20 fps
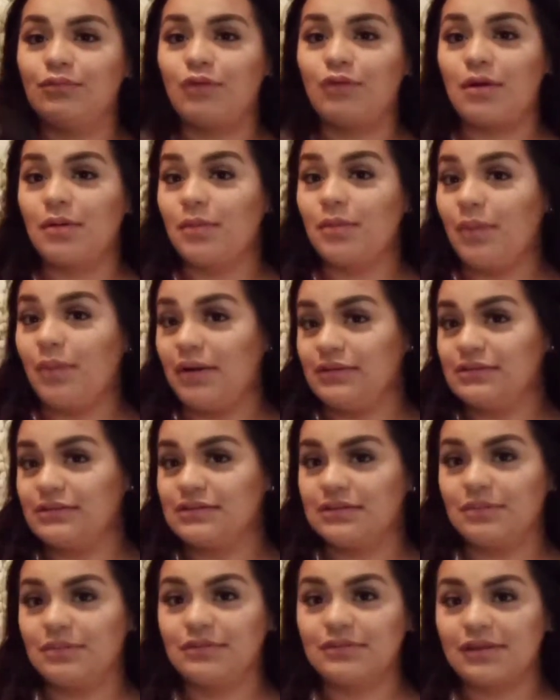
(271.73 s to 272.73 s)
Walmart prices
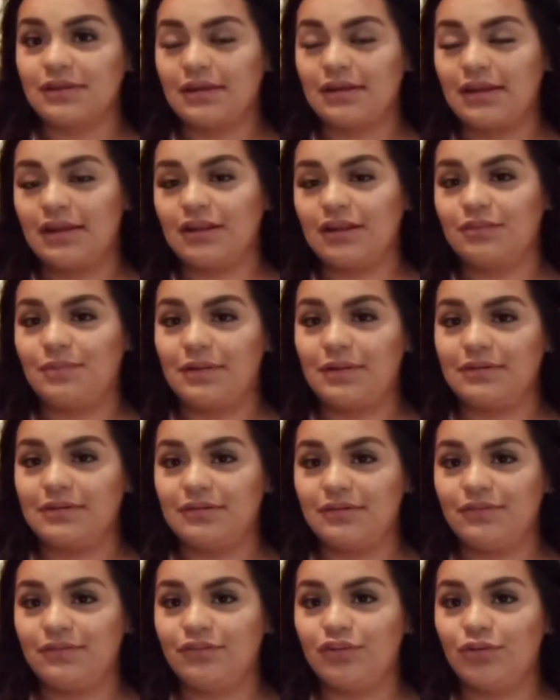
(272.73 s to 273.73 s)
sometimes can get
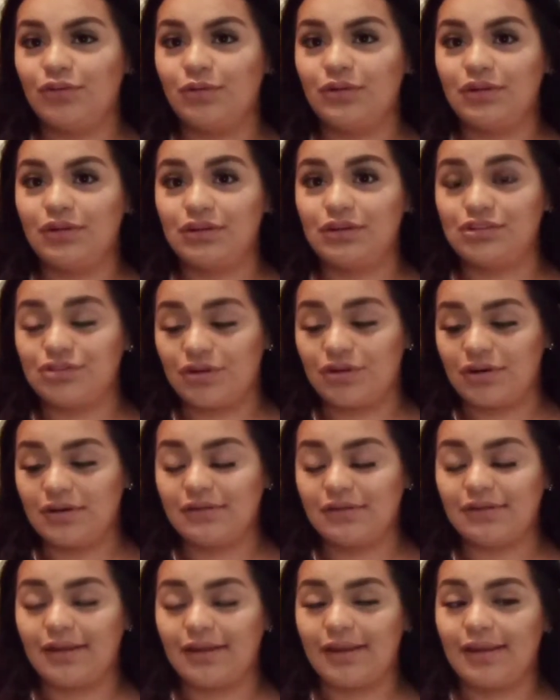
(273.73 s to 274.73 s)
expensive, you know, when they're
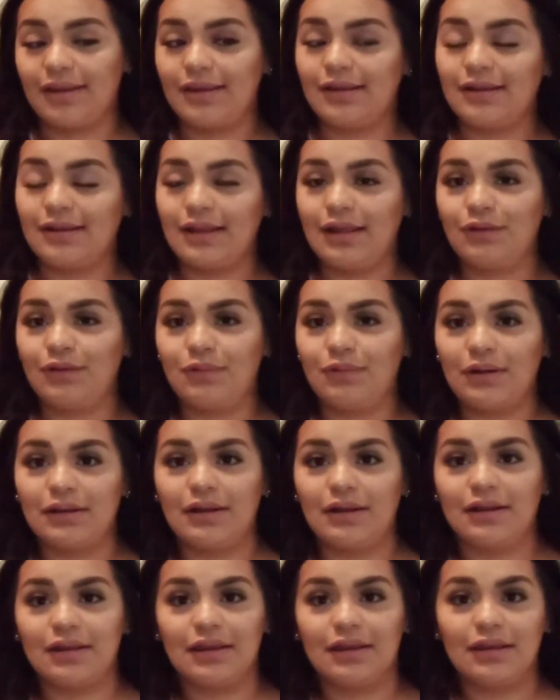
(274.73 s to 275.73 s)
shirts. And like, why
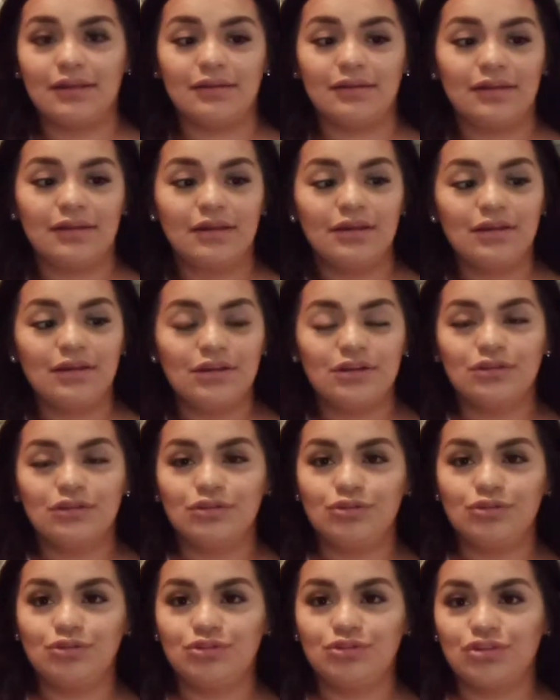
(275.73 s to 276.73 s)
not get
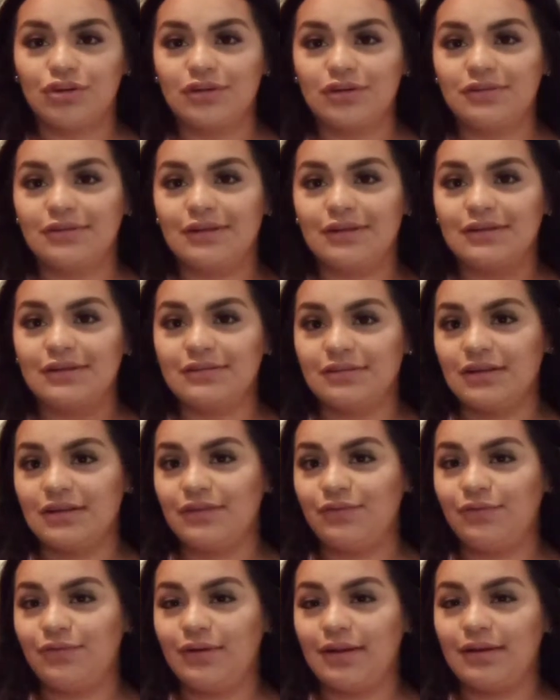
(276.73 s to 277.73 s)
two shirts instead
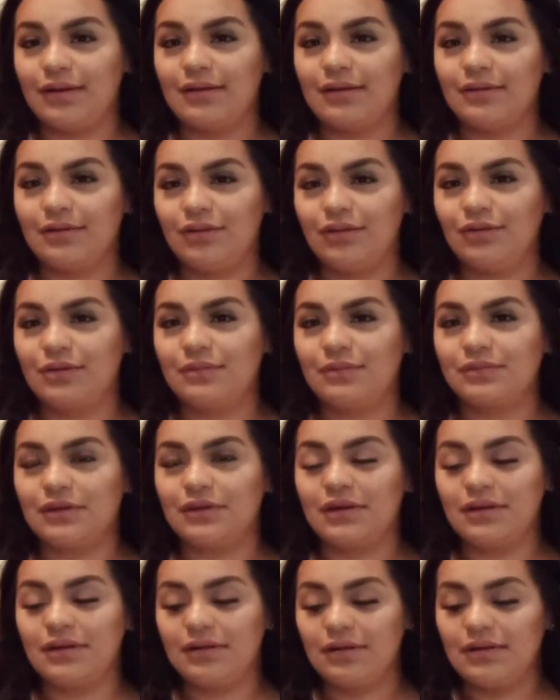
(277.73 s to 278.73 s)
of one? You know what I'm
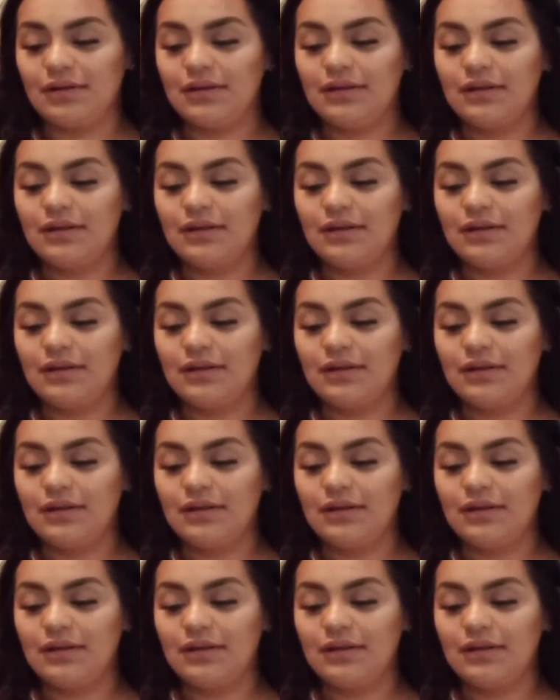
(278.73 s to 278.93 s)
saying?